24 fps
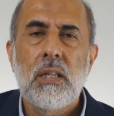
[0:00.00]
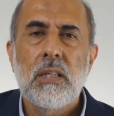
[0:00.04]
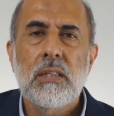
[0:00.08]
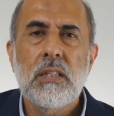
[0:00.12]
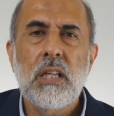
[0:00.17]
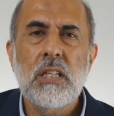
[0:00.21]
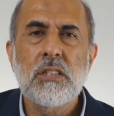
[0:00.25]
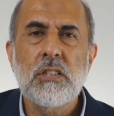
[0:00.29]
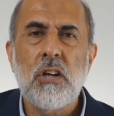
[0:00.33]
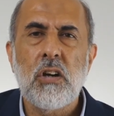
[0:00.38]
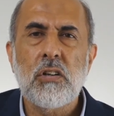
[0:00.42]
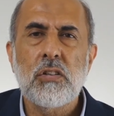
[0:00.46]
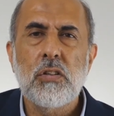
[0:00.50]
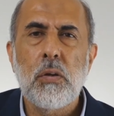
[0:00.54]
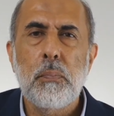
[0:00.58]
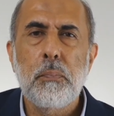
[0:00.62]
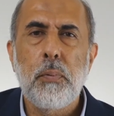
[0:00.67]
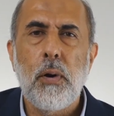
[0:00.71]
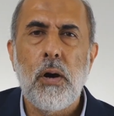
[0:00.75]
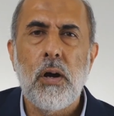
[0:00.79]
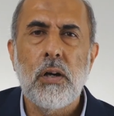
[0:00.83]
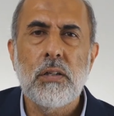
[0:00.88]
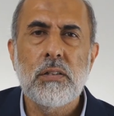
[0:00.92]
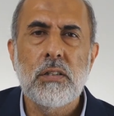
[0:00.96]
These are the
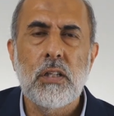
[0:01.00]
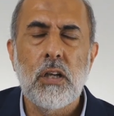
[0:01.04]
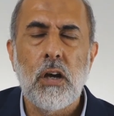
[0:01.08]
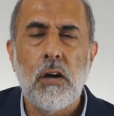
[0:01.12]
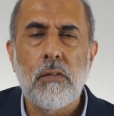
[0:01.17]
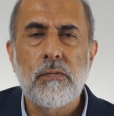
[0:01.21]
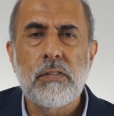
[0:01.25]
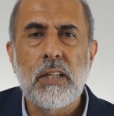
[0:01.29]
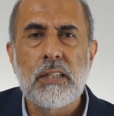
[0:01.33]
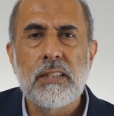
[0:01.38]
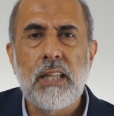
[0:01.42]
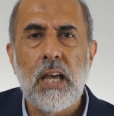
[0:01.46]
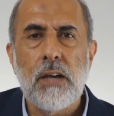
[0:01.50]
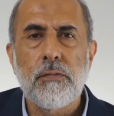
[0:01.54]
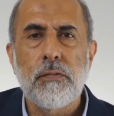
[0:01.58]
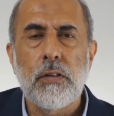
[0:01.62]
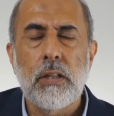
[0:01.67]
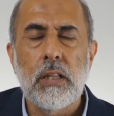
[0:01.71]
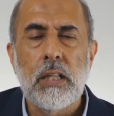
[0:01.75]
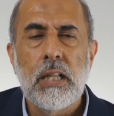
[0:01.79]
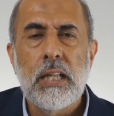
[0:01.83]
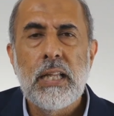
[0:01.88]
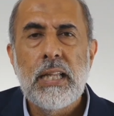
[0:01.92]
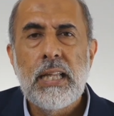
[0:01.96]
party of the
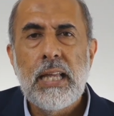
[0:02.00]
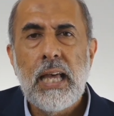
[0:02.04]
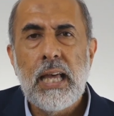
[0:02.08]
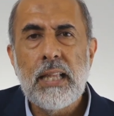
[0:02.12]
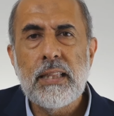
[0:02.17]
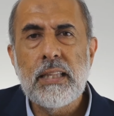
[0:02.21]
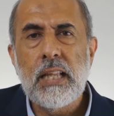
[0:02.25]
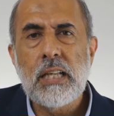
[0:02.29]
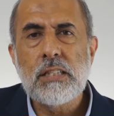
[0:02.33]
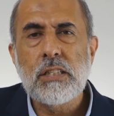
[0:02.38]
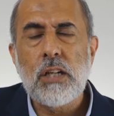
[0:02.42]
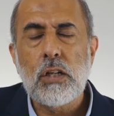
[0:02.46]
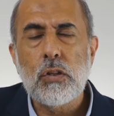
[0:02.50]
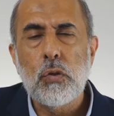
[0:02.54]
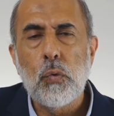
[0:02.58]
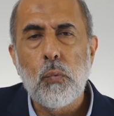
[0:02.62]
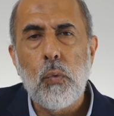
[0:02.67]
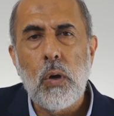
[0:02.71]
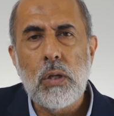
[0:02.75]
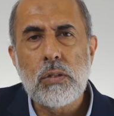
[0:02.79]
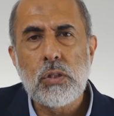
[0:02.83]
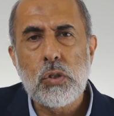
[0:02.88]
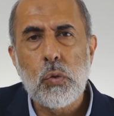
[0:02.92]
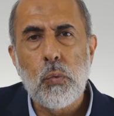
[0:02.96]
devil, and these are the
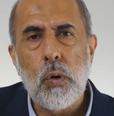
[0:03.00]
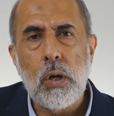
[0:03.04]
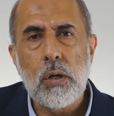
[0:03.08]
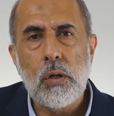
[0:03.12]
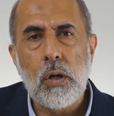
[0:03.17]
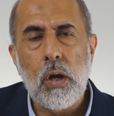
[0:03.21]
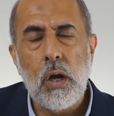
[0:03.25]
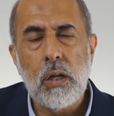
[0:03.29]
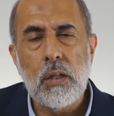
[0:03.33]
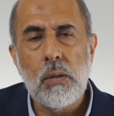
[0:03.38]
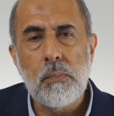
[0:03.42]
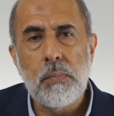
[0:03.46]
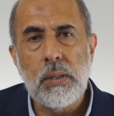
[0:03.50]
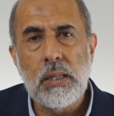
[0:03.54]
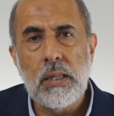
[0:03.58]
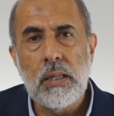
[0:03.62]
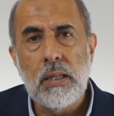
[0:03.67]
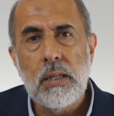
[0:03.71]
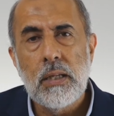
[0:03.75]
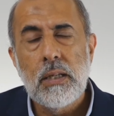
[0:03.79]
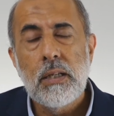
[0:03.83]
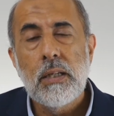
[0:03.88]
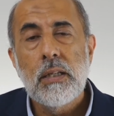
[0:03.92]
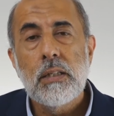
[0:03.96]
ones who are going to be
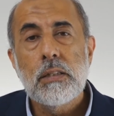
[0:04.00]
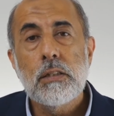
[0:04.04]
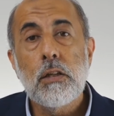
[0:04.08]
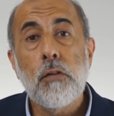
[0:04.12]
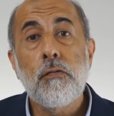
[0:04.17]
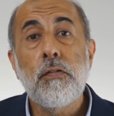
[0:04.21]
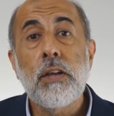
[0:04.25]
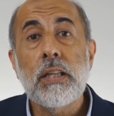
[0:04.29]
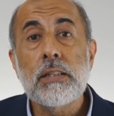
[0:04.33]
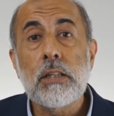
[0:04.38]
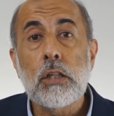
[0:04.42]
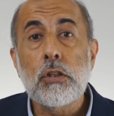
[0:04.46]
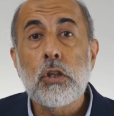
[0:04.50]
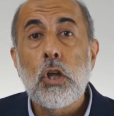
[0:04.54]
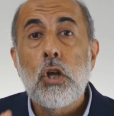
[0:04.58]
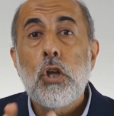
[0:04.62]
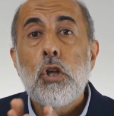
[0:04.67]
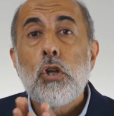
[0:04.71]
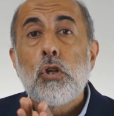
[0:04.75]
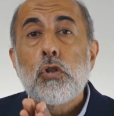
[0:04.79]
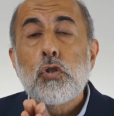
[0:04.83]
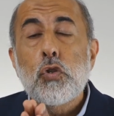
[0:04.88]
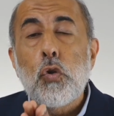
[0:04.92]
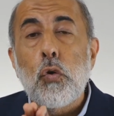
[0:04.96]
defeated.
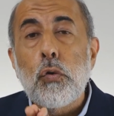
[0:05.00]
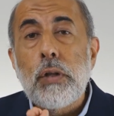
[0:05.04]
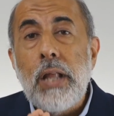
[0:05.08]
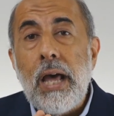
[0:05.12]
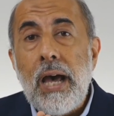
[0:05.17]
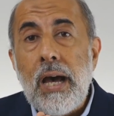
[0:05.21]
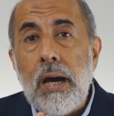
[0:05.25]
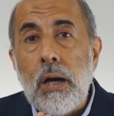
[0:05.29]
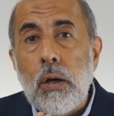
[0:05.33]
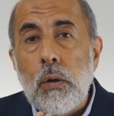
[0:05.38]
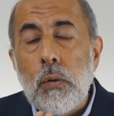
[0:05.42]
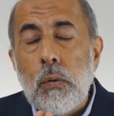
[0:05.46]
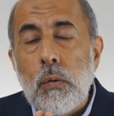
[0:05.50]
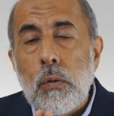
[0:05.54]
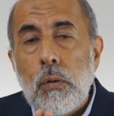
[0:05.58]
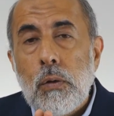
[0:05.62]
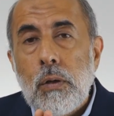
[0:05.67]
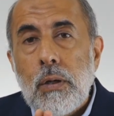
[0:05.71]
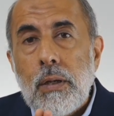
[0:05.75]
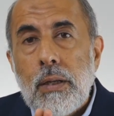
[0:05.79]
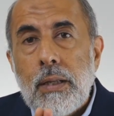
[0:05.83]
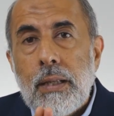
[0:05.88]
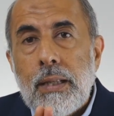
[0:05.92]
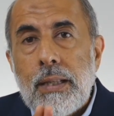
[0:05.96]
So now
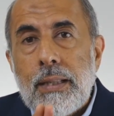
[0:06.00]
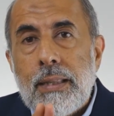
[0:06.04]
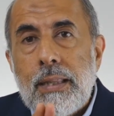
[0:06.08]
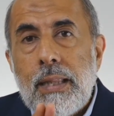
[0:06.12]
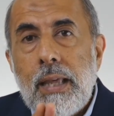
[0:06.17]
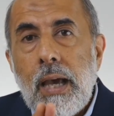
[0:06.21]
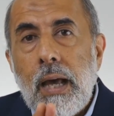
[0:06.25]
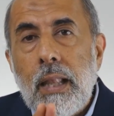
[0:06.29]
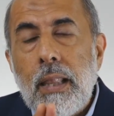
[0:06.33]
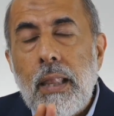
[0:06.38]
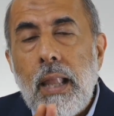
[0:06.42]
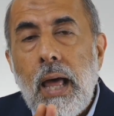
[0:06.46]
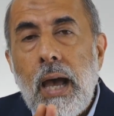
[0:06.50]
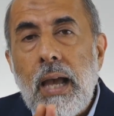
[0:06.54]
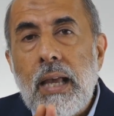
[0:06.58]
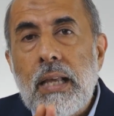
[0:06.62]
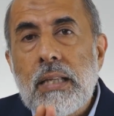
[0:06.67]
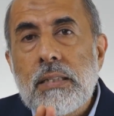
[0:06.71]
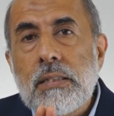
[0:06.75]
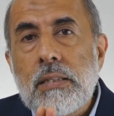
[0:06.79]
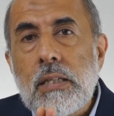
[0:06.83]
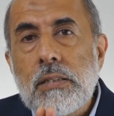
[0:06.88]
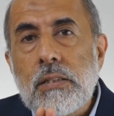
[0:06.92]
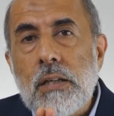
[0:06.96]
the
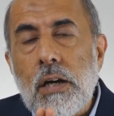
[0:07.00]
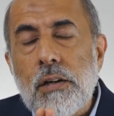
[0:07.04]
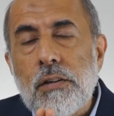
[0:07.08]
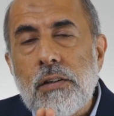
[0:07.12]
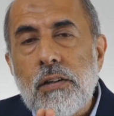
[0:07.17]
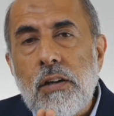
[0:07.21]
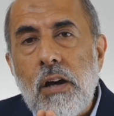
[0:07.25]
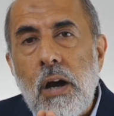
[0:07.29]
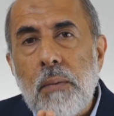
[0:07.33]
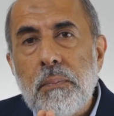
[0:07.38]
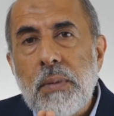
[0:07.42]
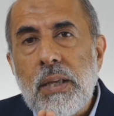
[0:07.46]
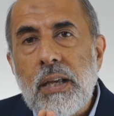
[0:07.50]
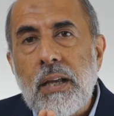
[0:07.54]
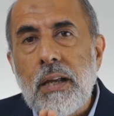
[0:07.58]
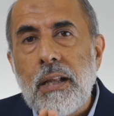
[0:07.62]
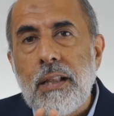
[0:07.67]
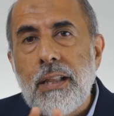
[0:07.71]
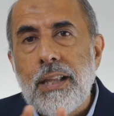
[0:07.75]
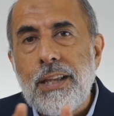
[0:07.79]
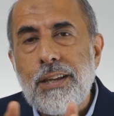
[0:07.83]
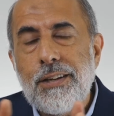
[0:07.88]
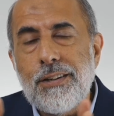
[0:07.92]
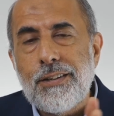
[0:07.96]
alliances are coming
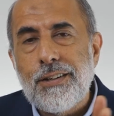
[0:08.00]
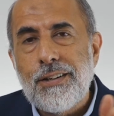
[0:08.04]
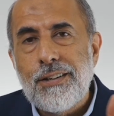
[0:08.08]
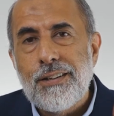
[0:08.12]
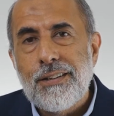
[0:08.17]
clear.